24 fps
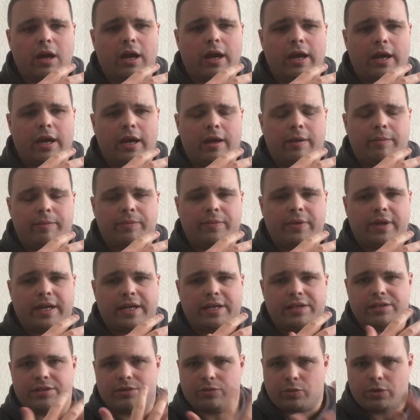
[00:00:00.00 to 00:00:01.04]

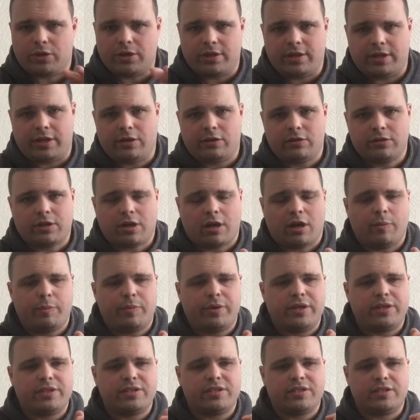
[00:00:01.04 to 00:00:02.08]
is one of the old
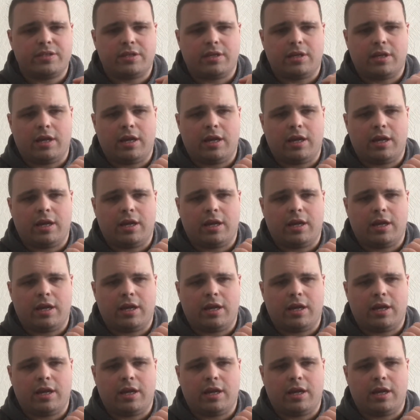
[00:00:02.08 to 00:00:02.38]
coppers,